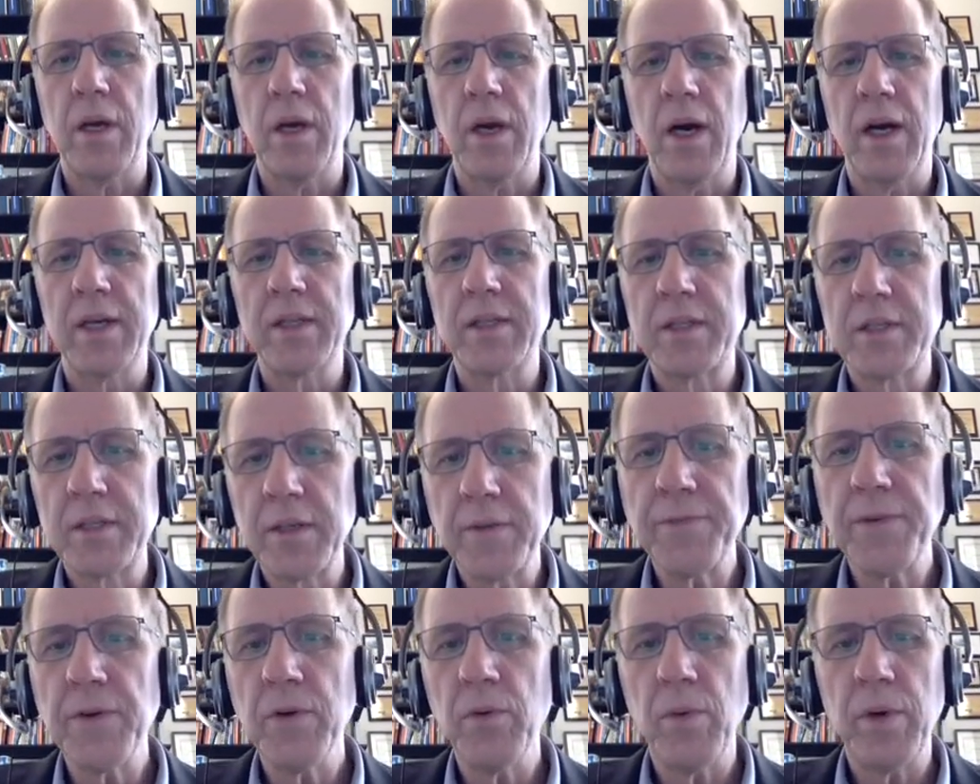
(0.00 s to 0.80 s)
a
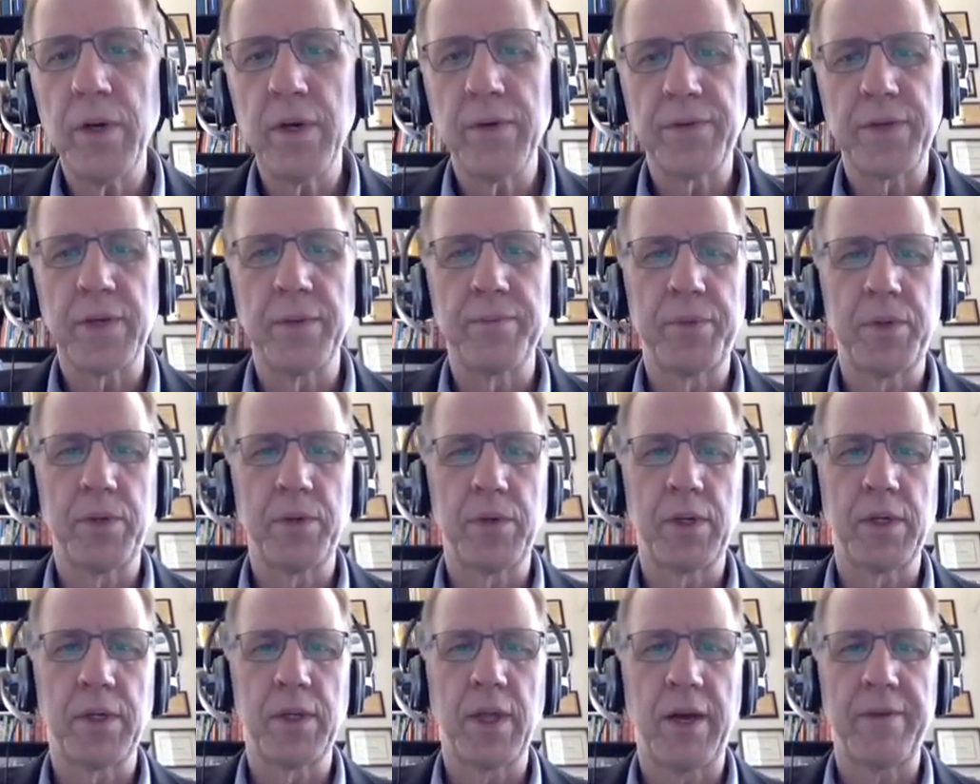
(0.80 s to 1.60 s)
different way of
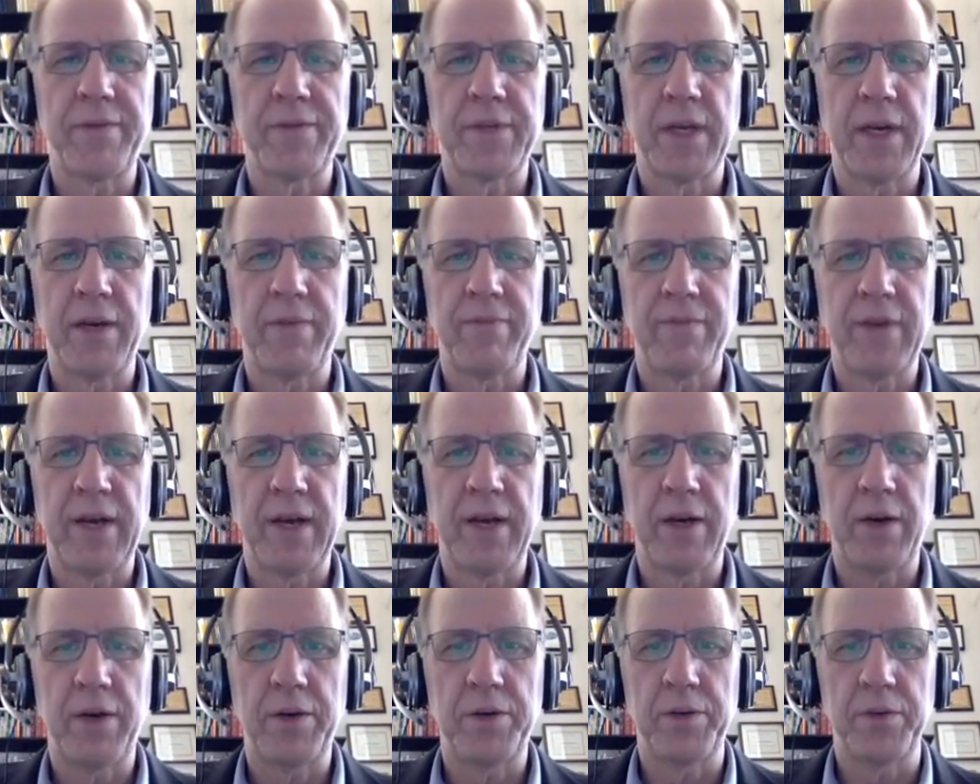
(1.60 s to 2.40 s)
computing lifetime
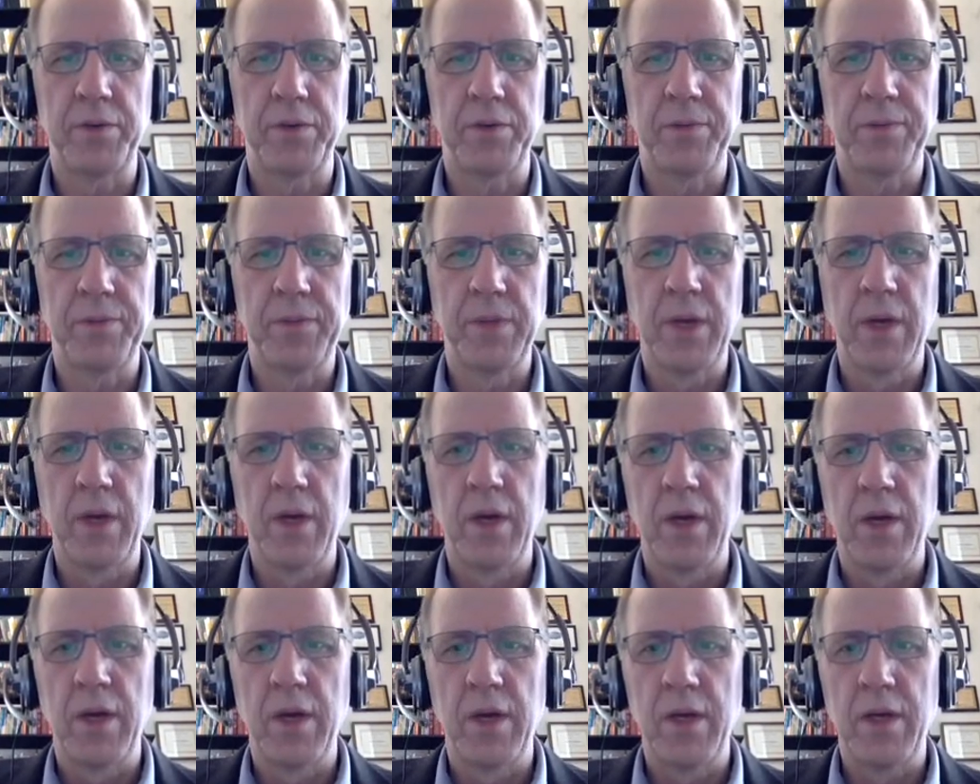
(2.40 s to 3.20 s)
value
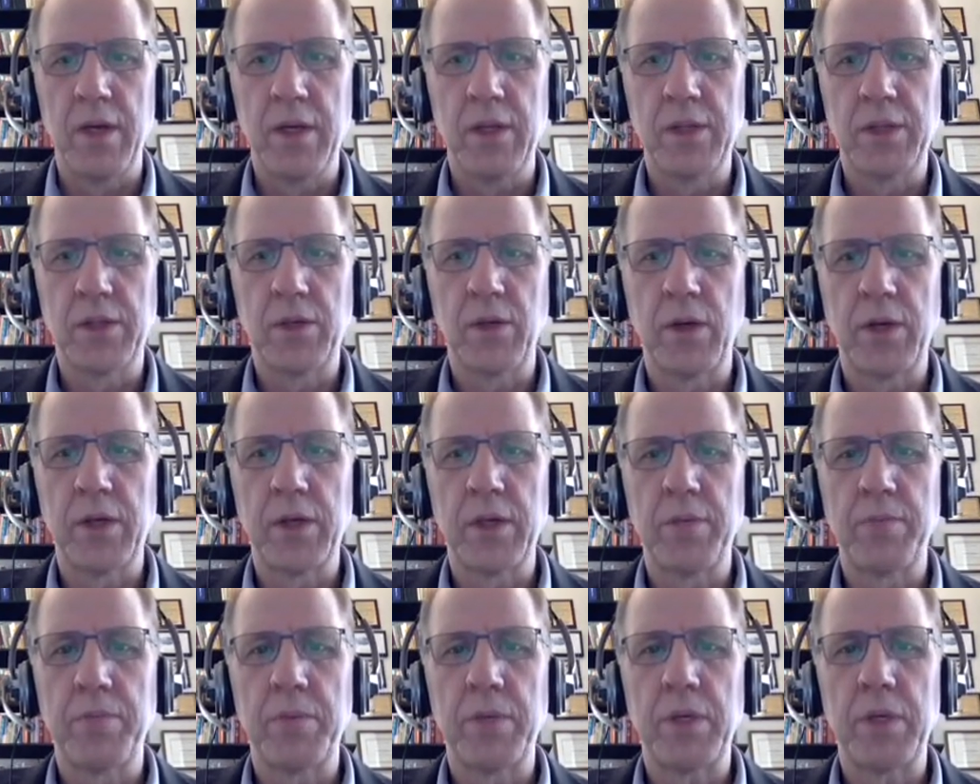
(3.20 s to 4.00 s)
is
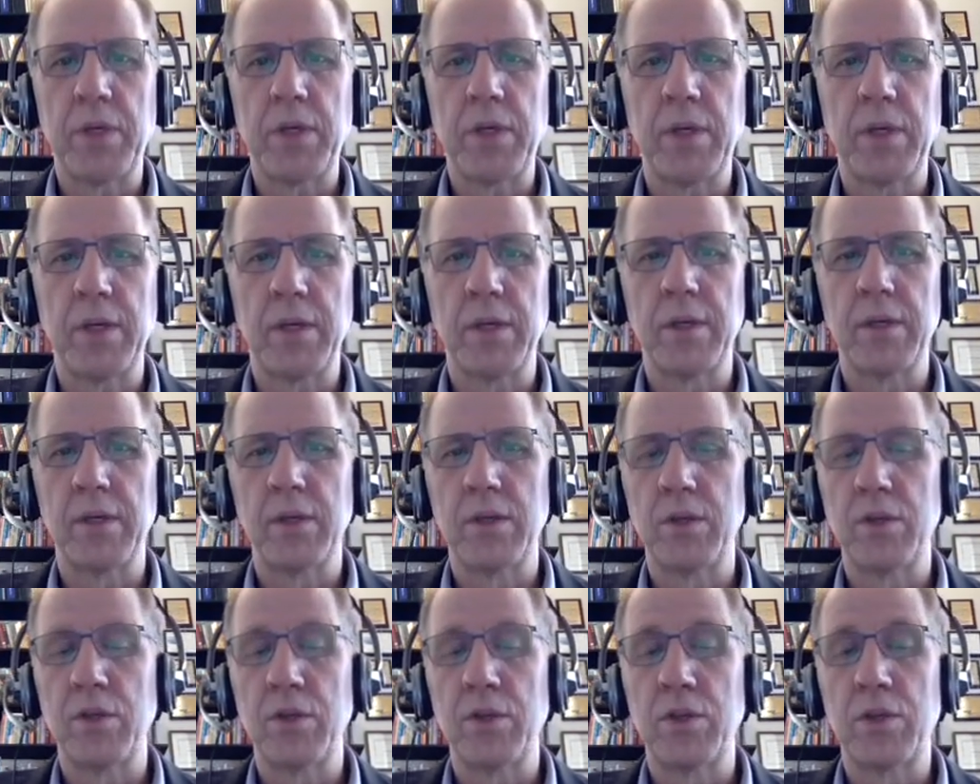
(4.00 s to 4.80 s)
going to be
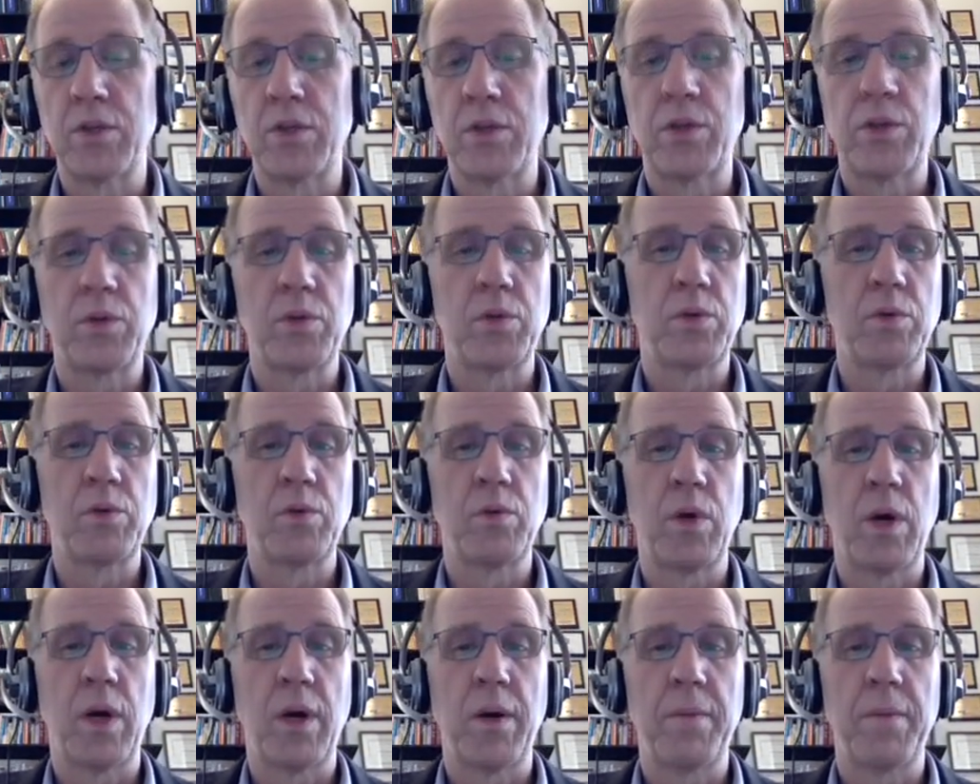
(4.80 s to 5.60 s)

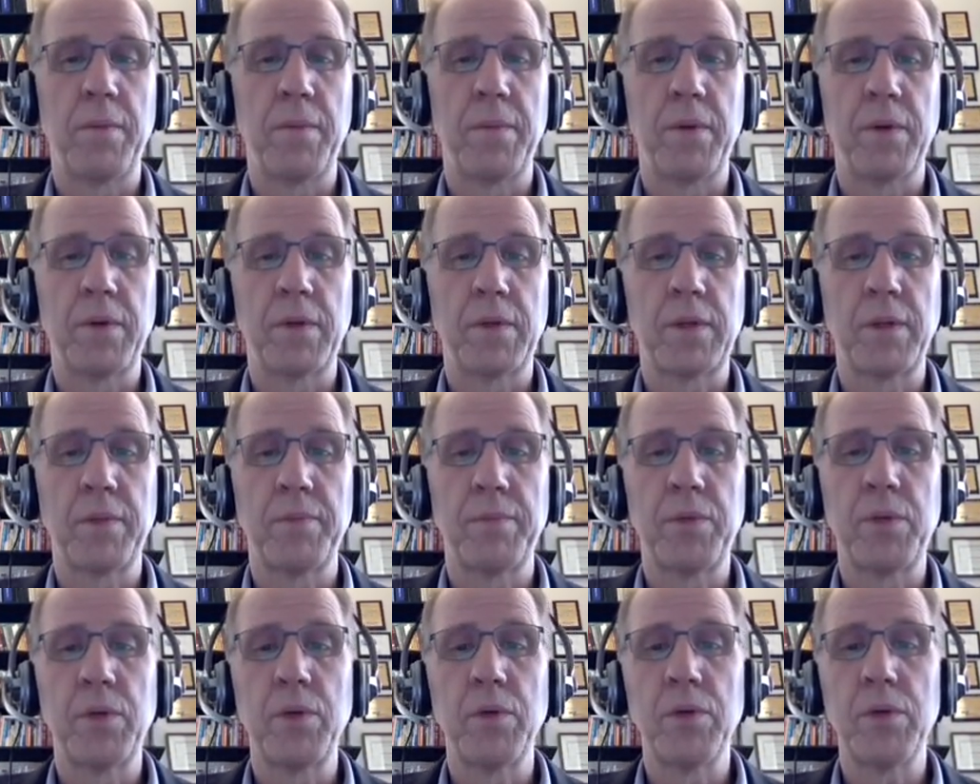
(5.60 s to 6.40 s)
to
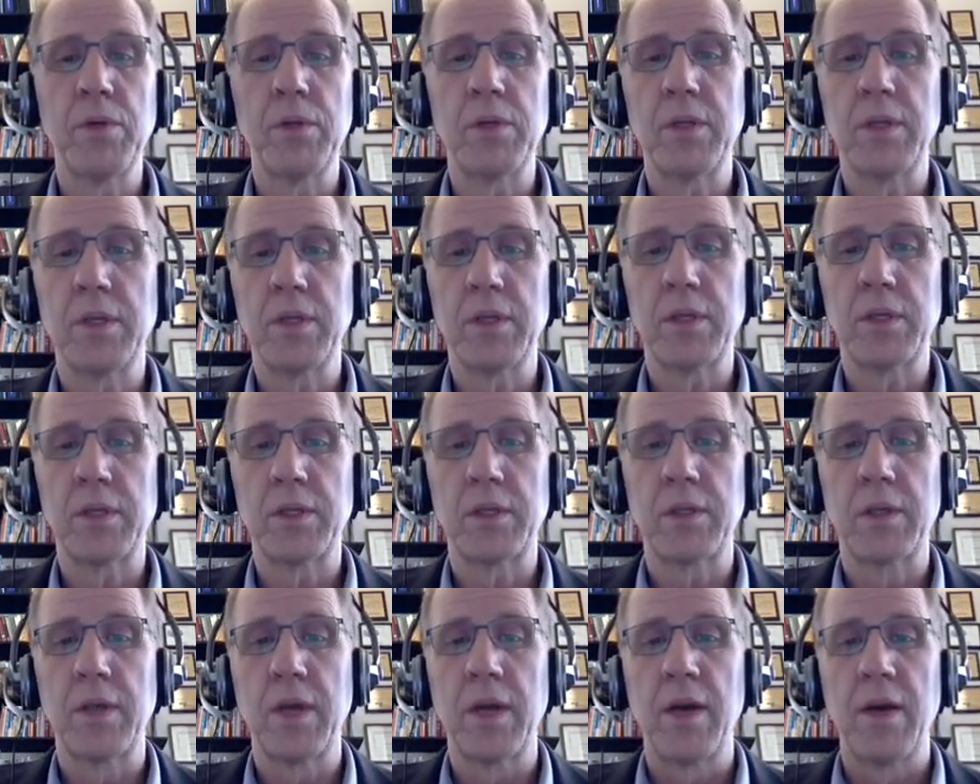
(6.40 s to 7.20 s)
compute
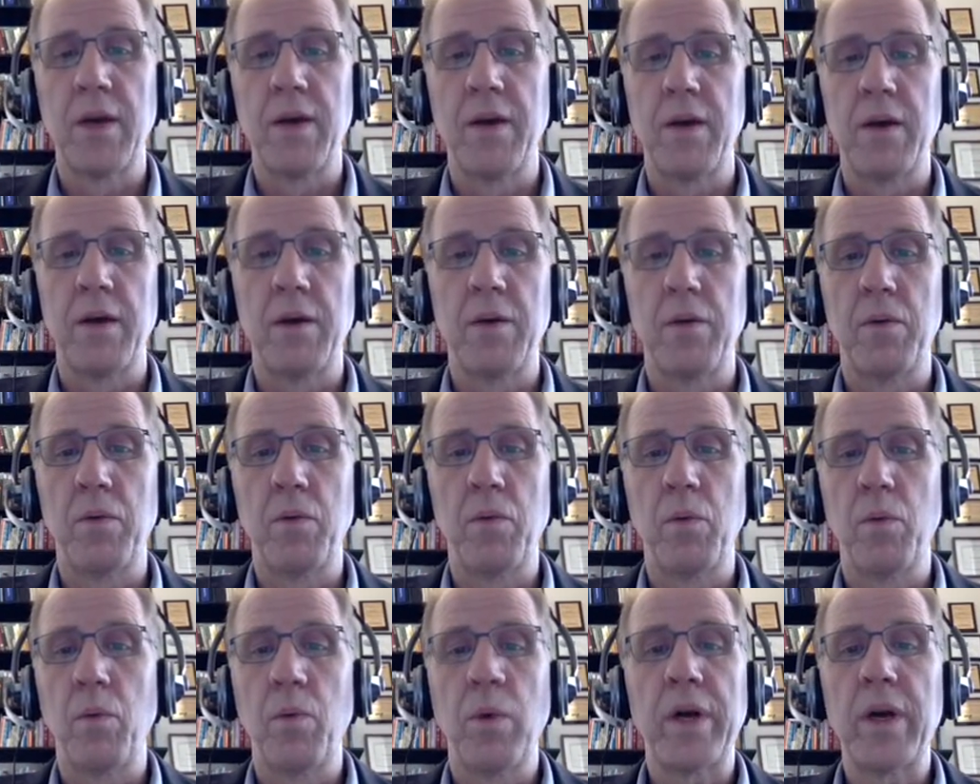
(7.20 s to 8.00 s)
this,
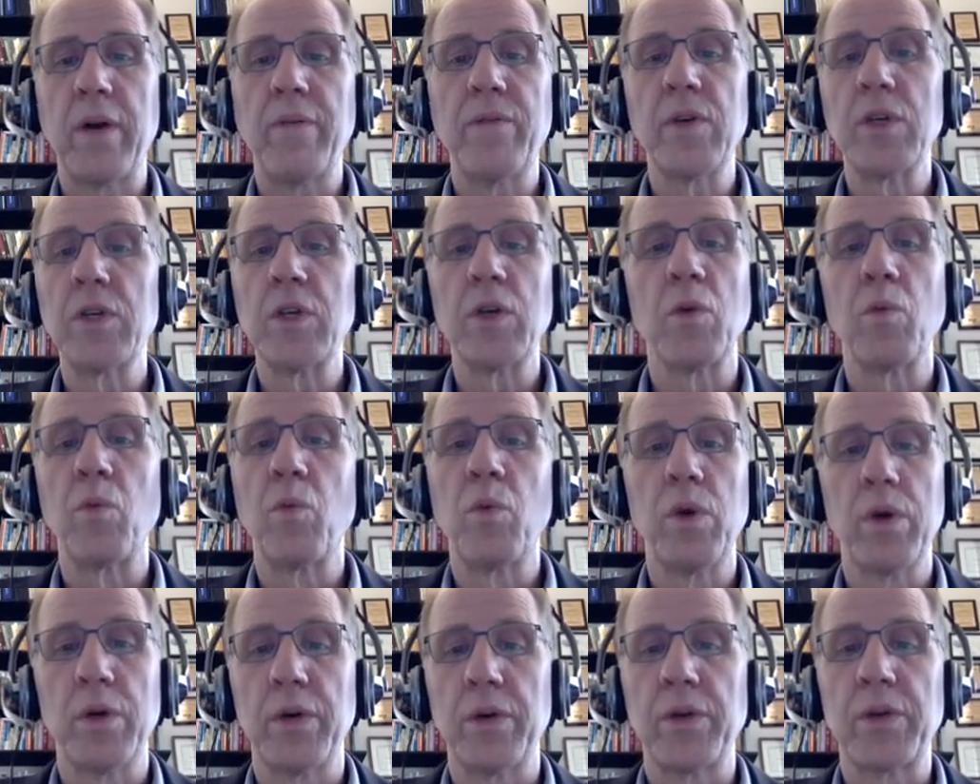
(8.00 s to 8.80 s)
whatever you're
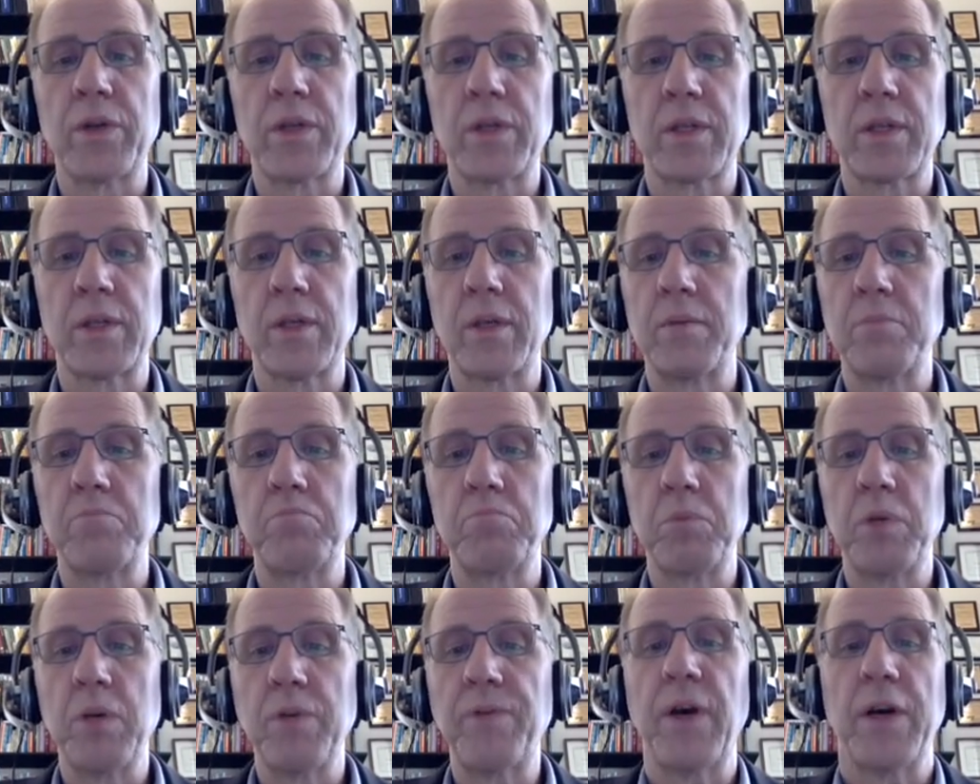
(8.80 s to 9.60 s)
worth,
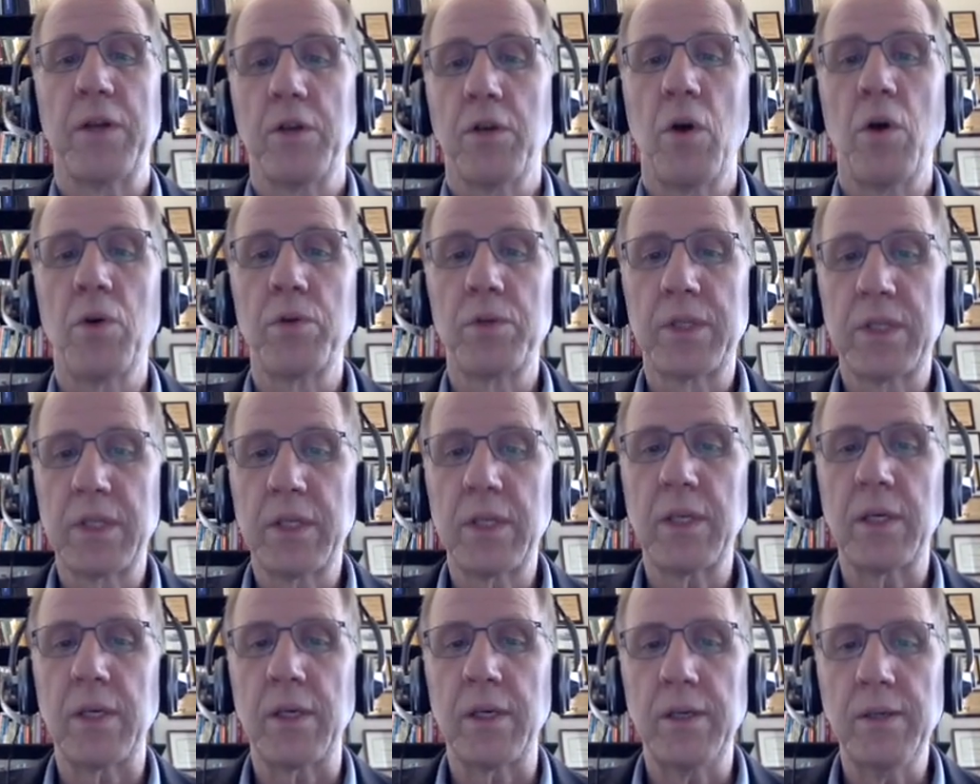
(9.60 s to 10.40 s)
if I know
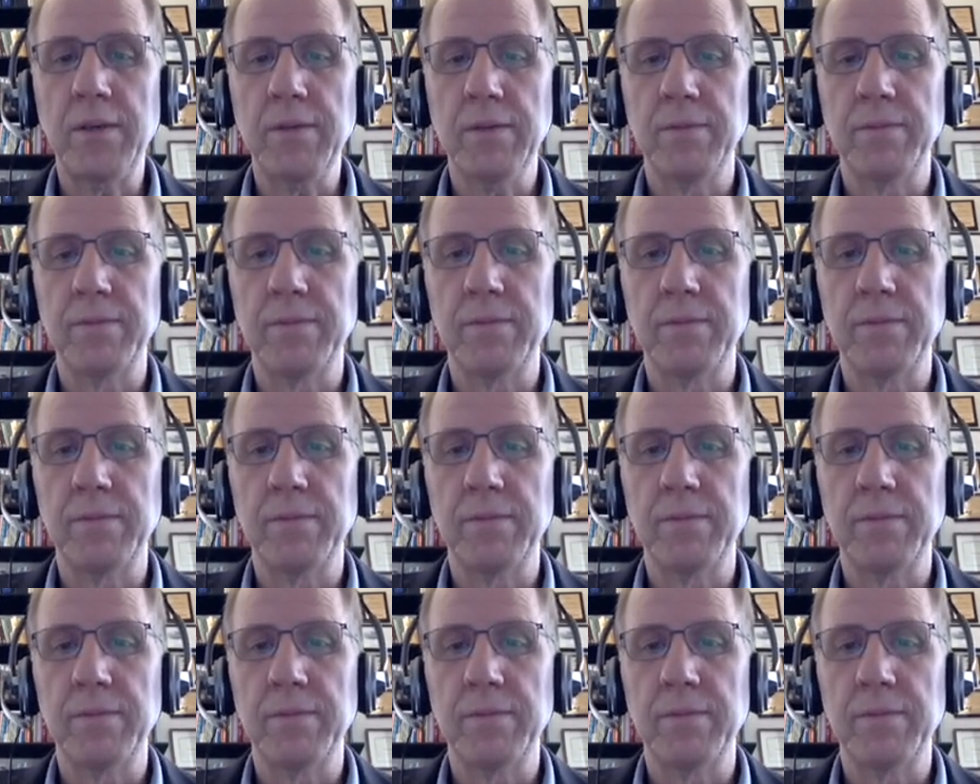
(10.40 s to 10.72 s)
t,